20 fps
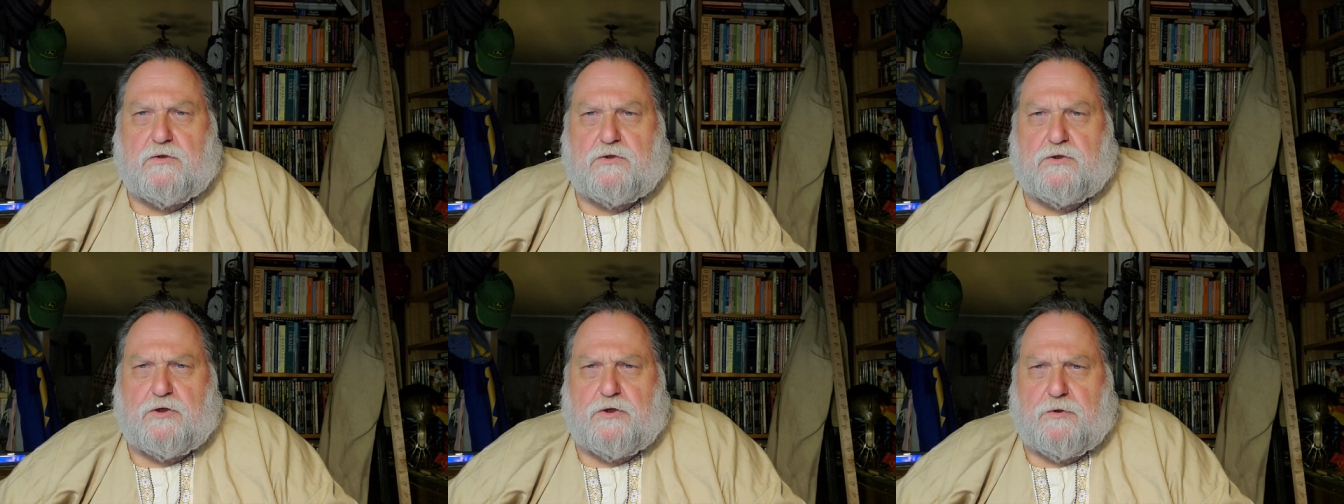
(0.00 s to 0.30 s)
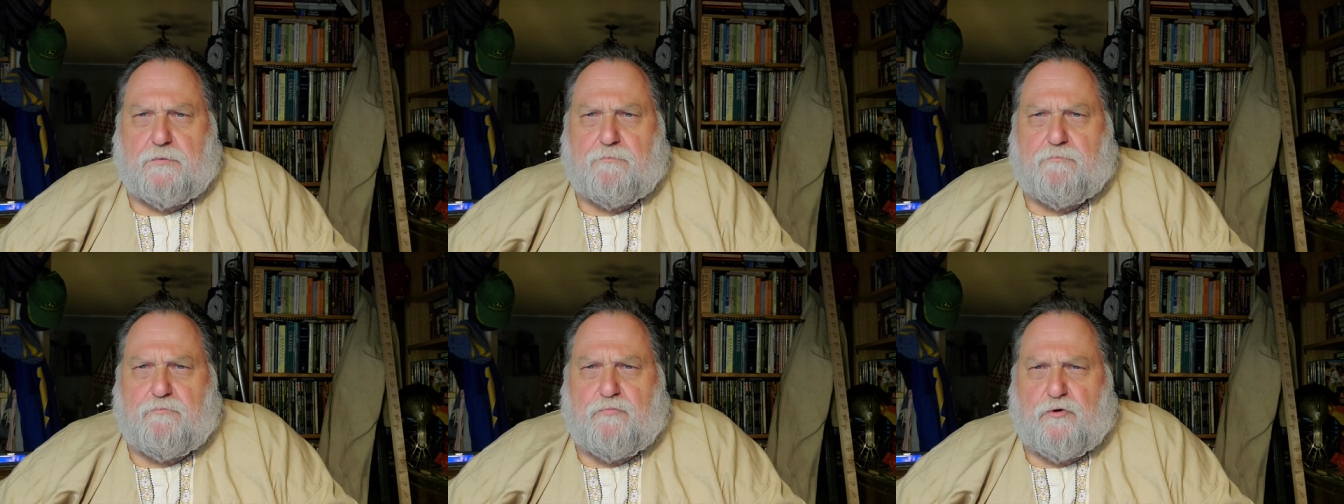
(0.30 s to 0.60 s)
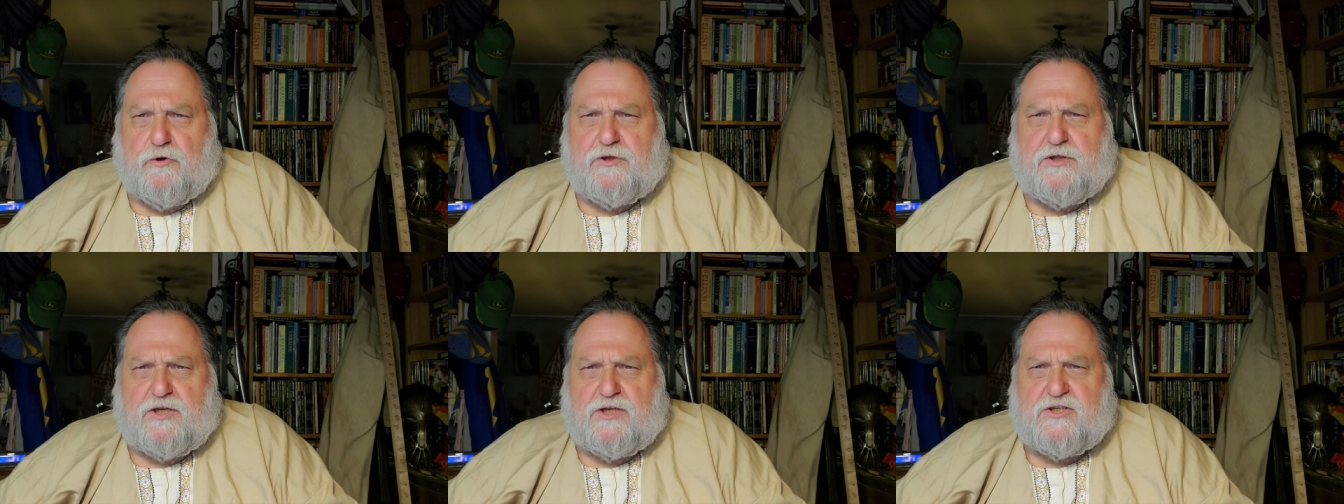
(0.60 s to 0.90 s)
to
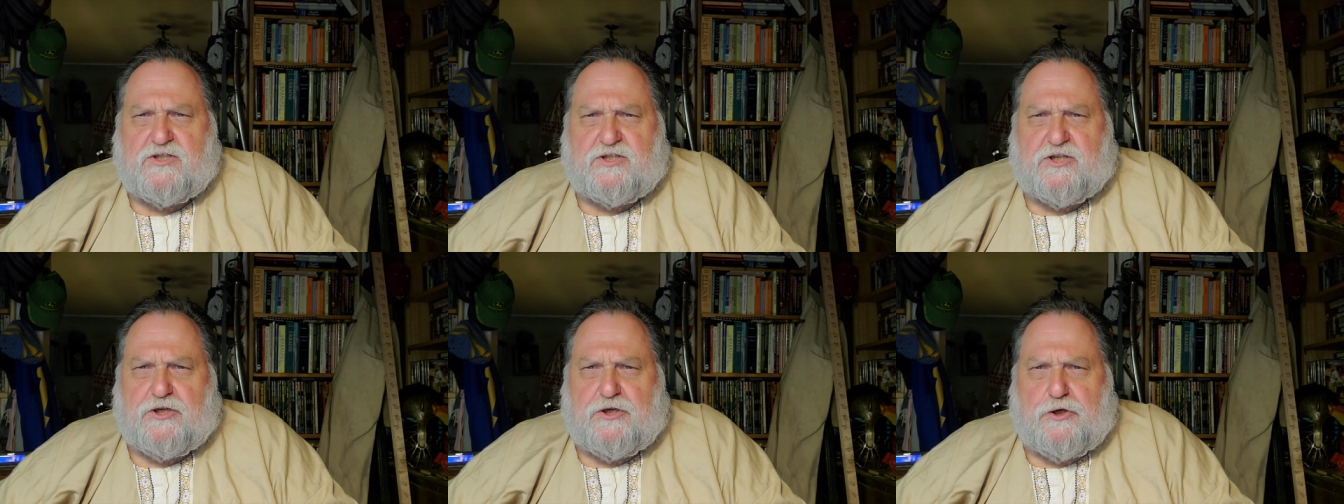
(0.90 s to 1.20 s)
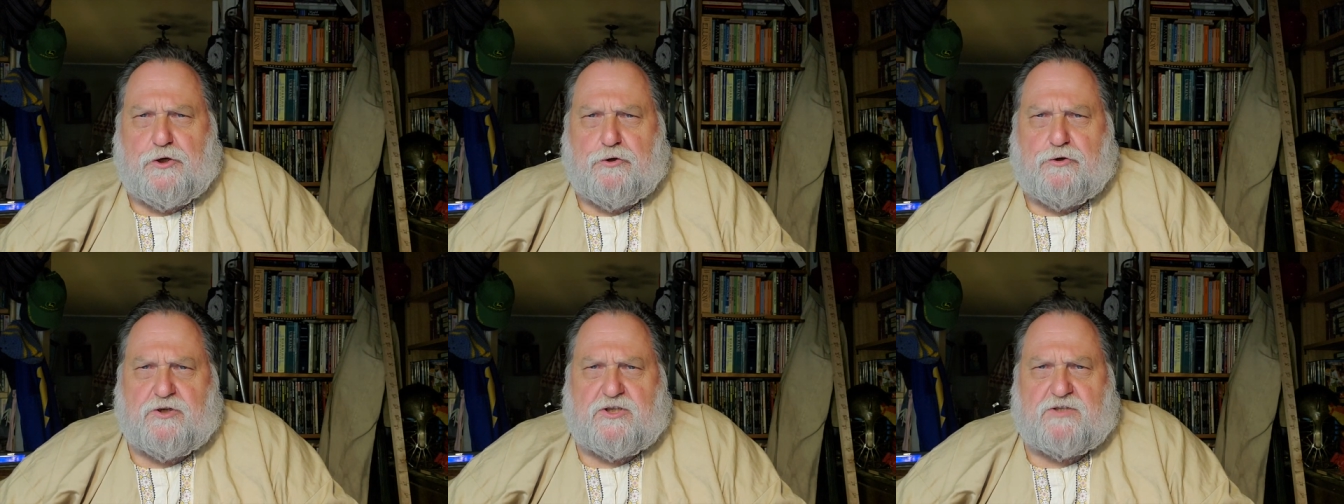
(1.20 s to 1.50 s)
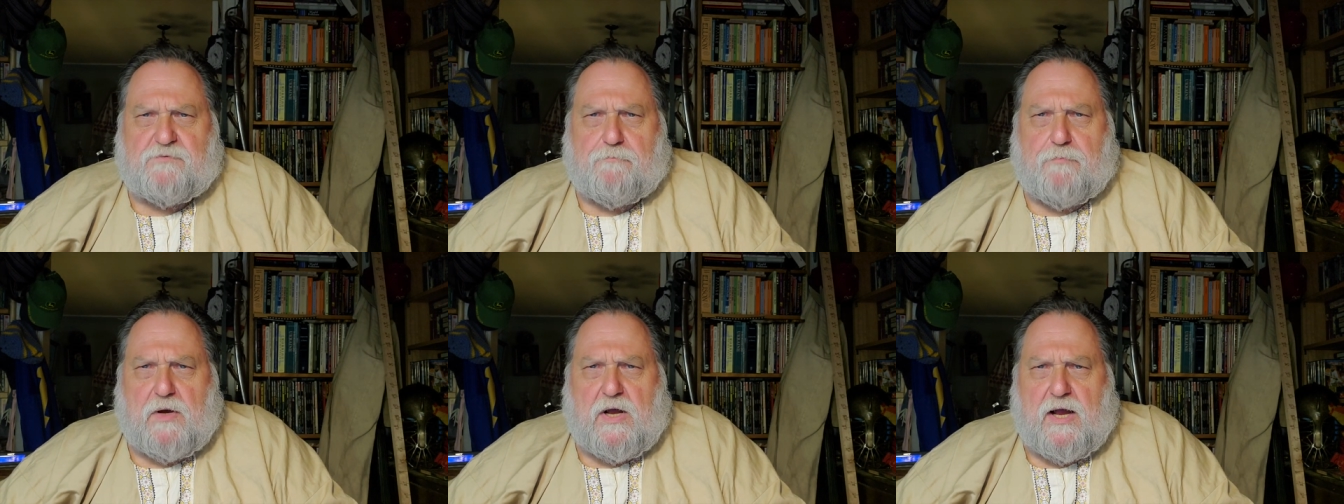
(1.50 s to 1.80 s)
put this to
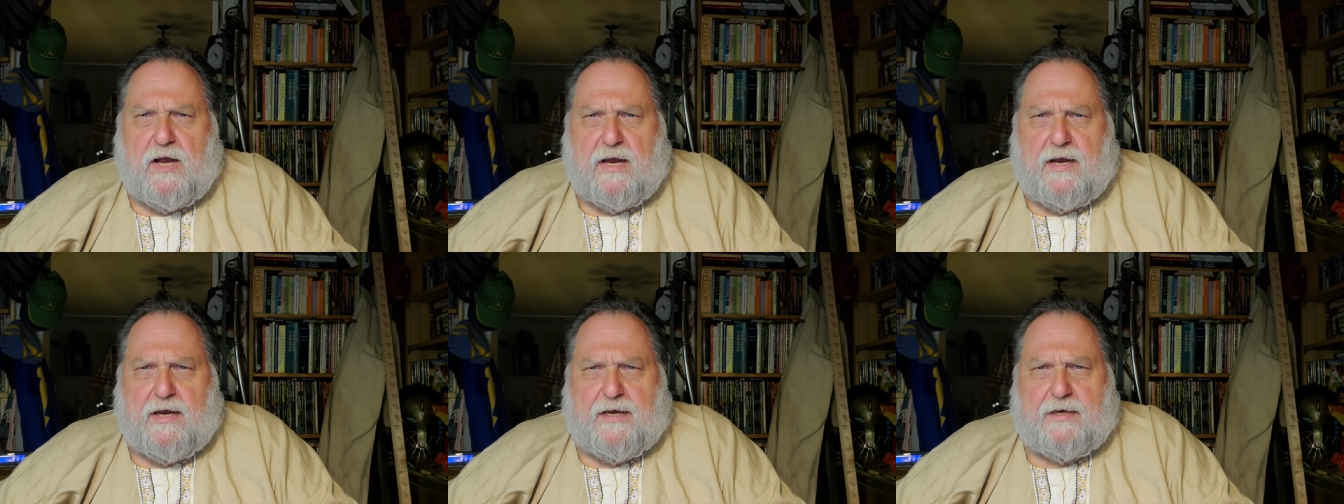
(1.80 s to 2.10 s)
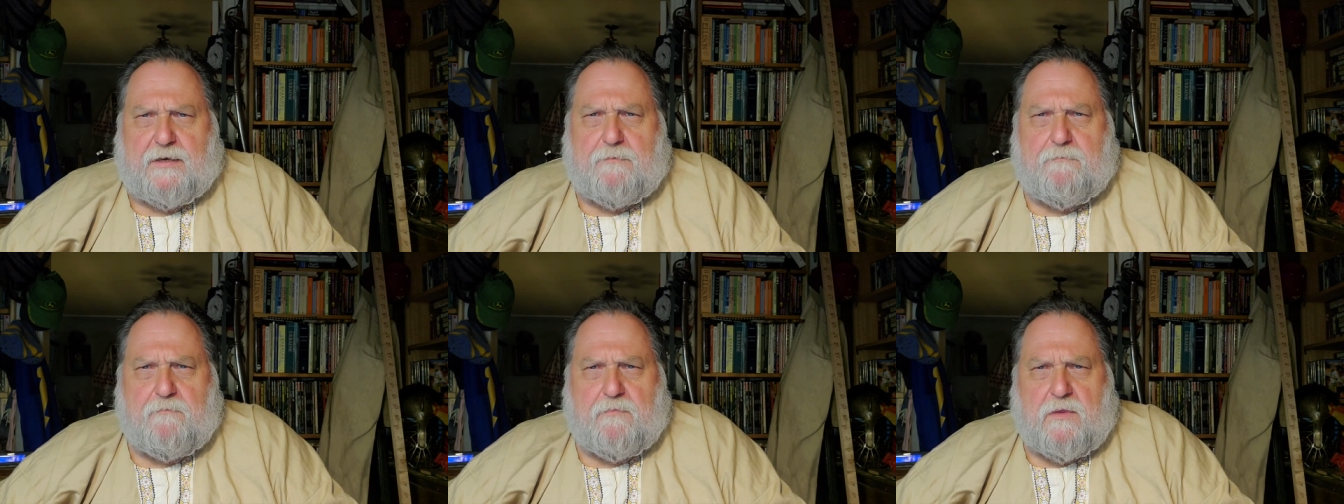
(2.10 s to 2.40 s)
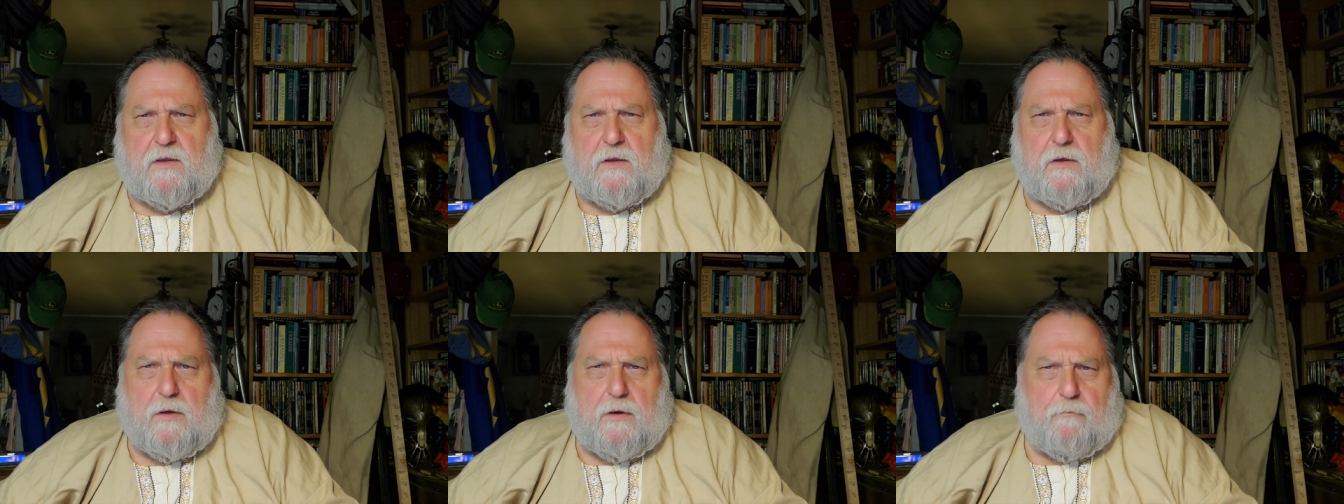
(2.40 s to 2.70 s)
use by
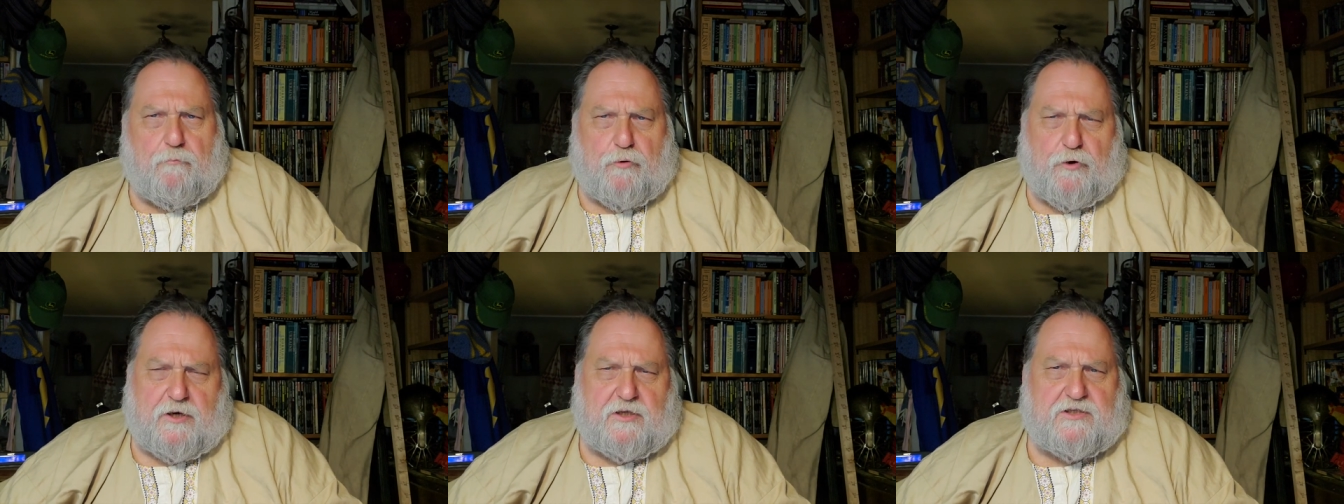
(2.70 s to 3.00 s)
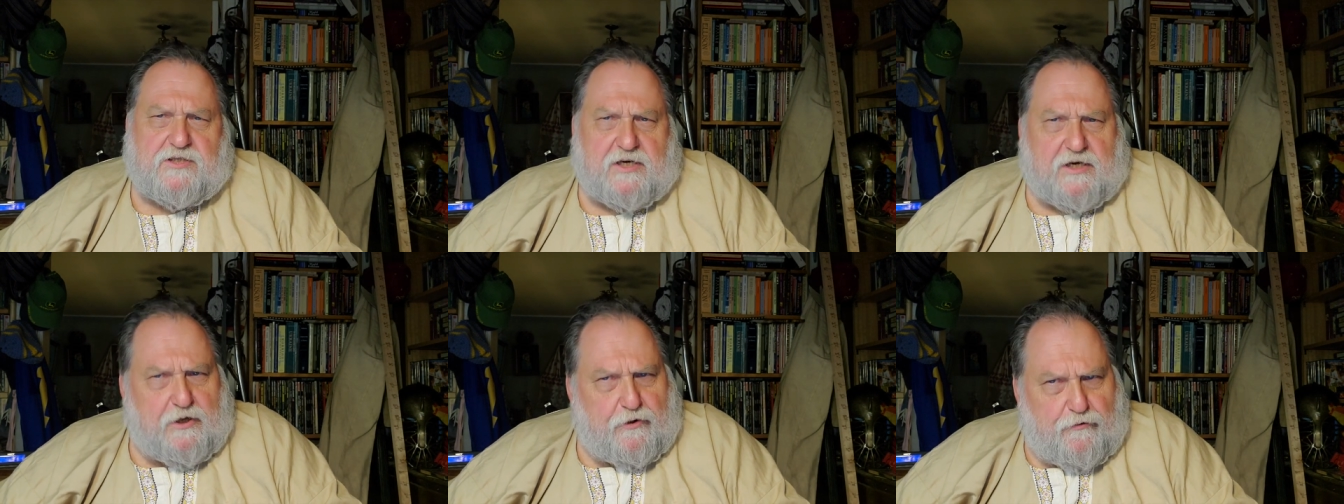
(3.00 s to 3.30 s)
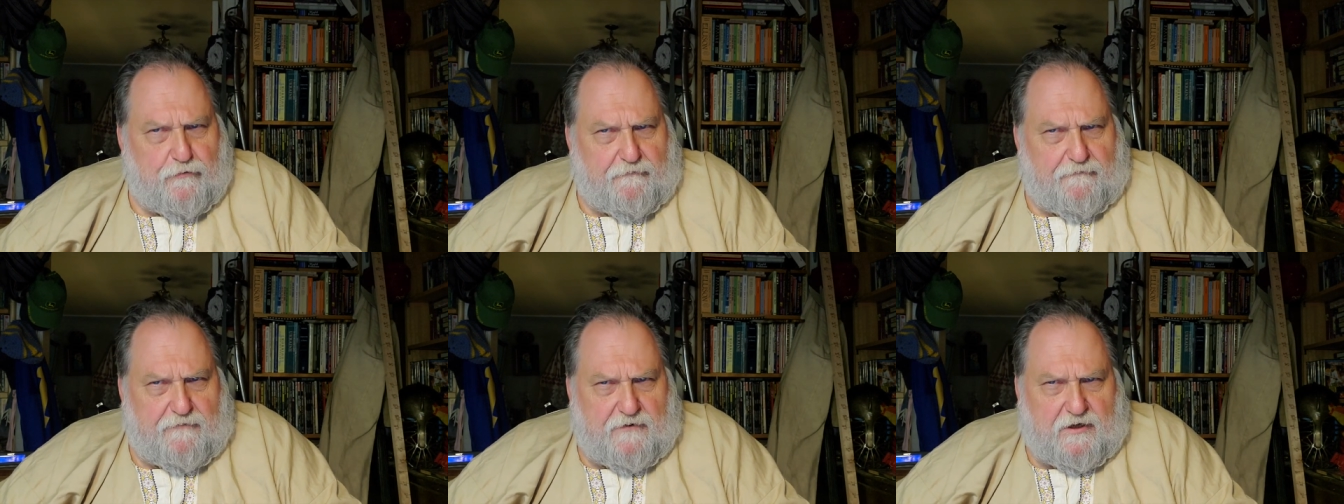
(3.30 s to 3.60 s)
putting
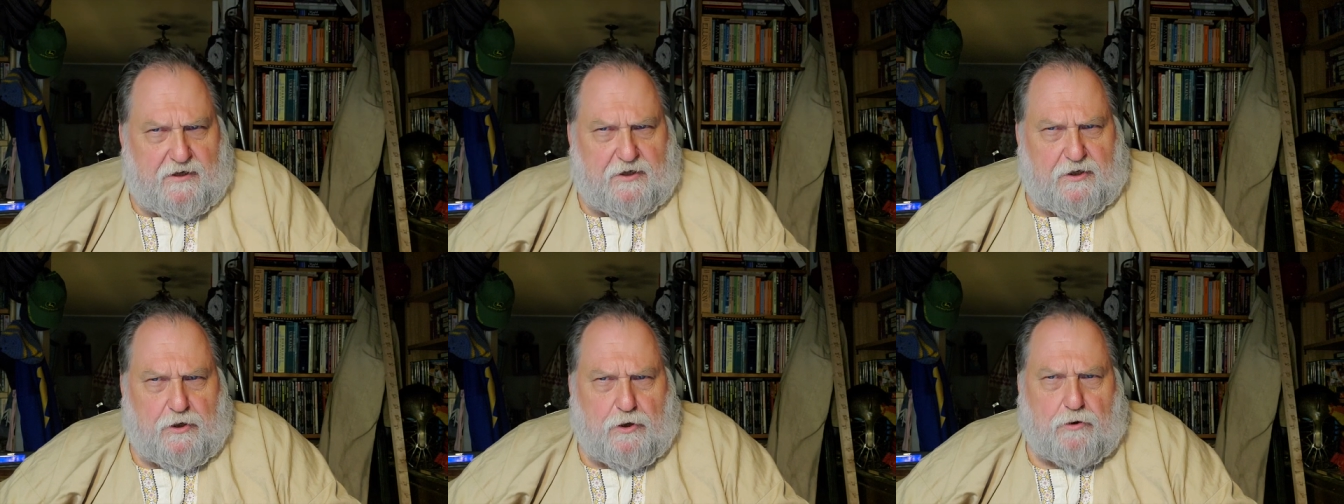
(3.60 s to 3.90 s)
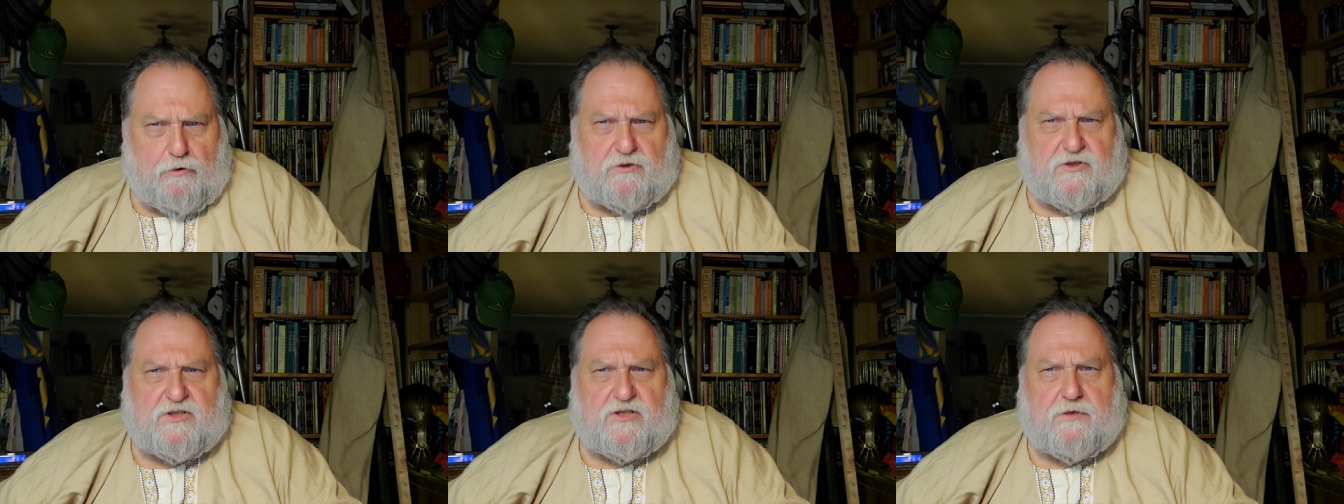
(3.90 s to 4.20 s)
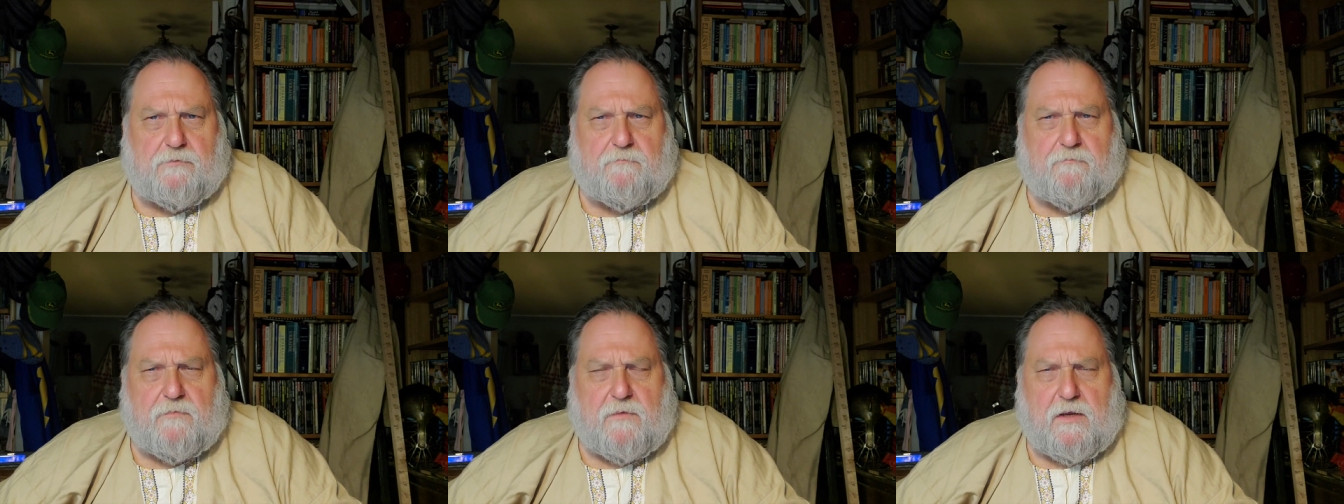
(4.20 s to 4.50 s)
together videos